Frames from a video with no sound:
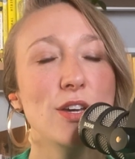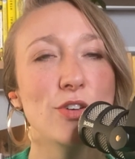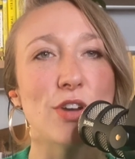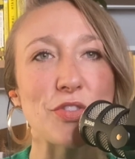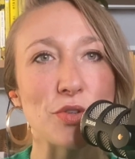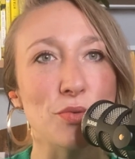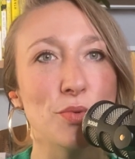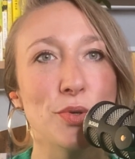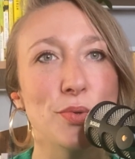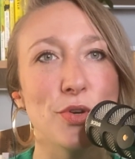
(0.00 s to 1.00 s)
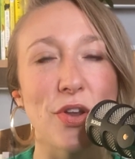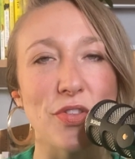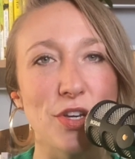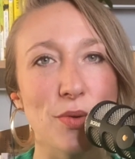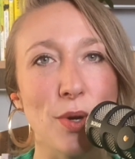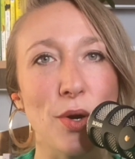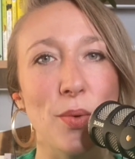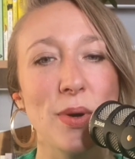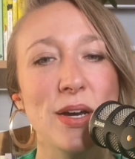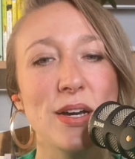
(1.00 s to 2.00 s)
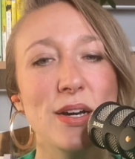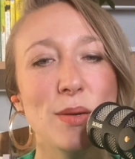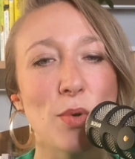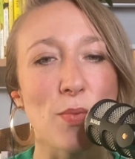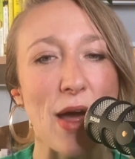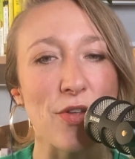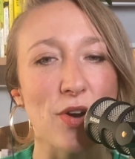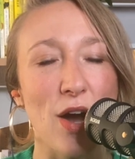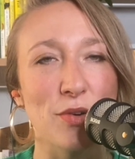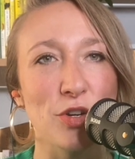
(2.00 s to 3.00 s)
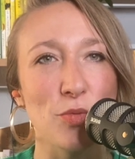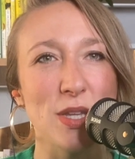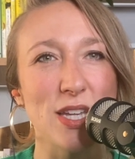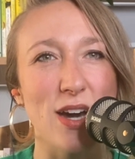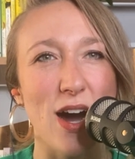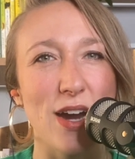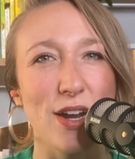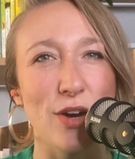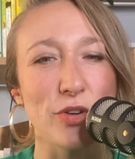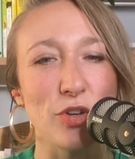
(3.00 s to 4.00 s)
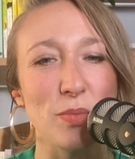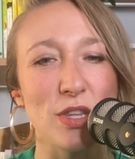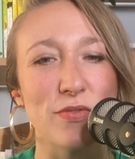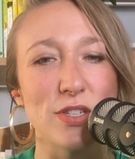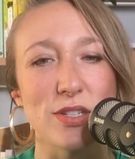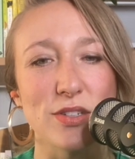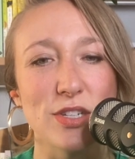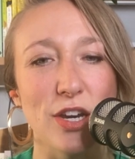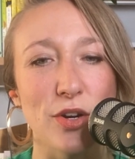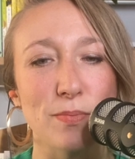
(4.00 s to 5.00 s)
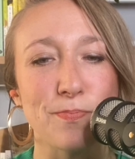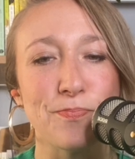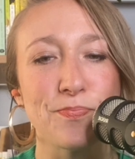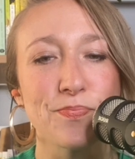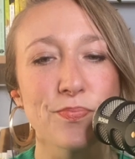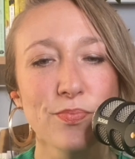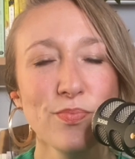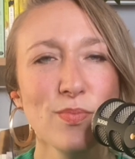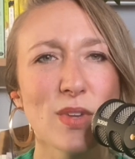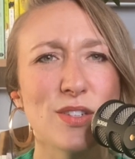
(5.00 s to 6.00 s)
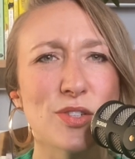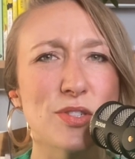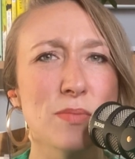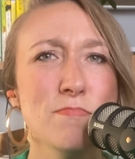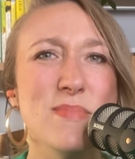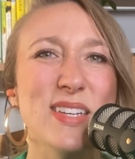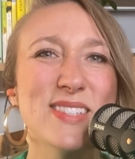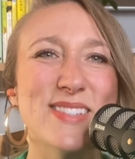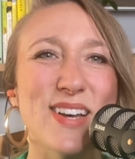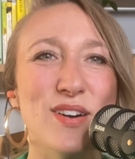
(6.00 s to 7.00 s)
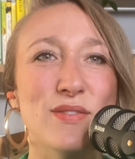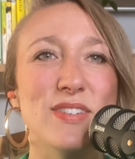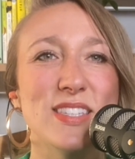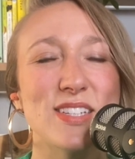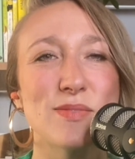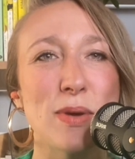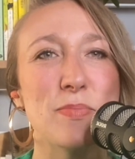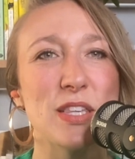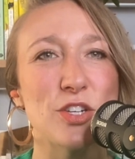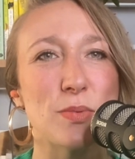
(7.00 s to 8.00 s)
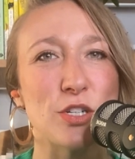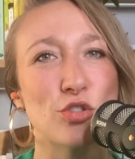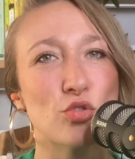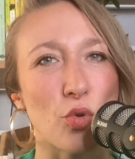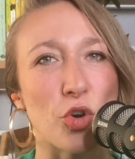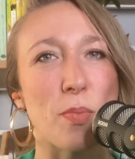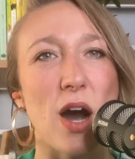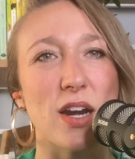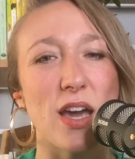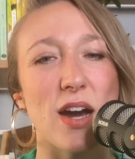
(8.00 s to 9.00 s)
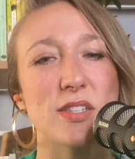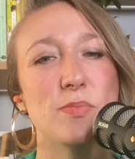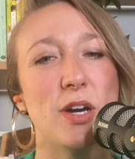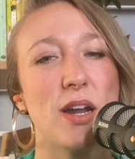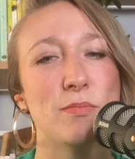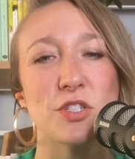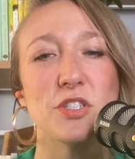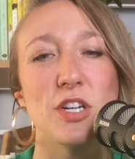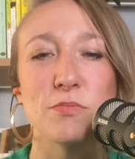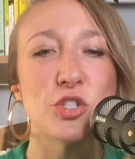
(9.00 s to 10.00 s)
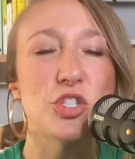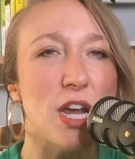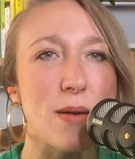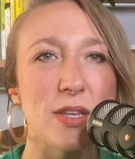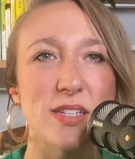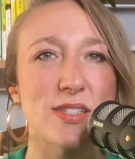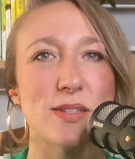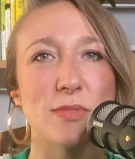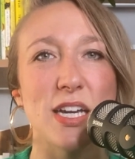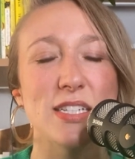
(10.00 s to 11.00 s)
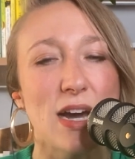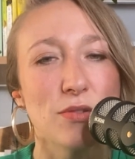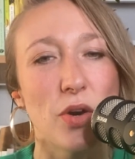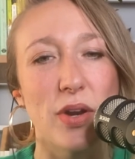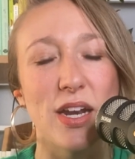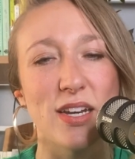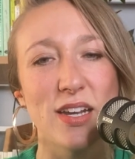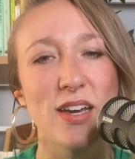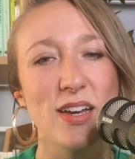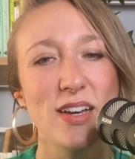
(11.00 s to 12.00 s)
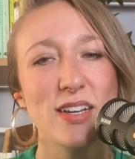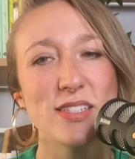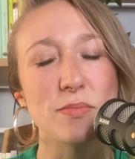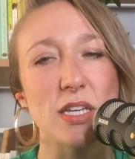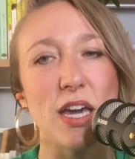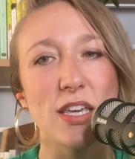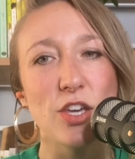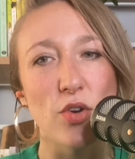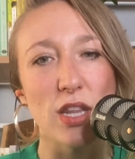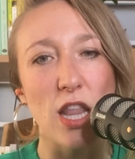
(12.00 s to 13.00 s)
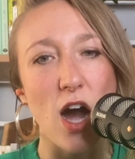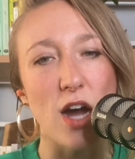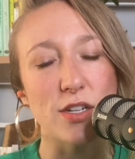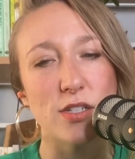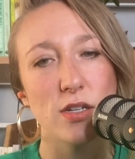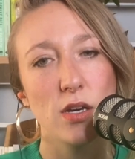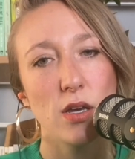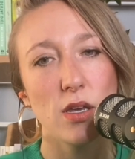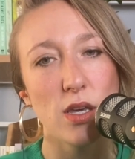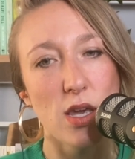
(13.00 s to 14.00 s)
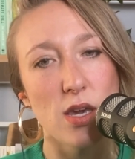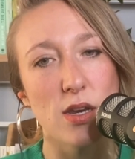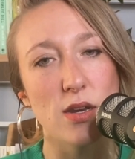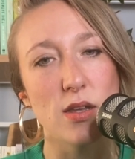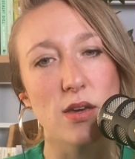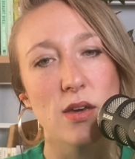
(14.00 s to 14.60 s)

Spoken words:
You're not the guru, you're not the hero, but rather, how can you be the guide? How can you be the facilitator? So some myths of, this might be a little bit shorter podcast, but I'm just jamming. This is something I downloaded and something I hear a lot in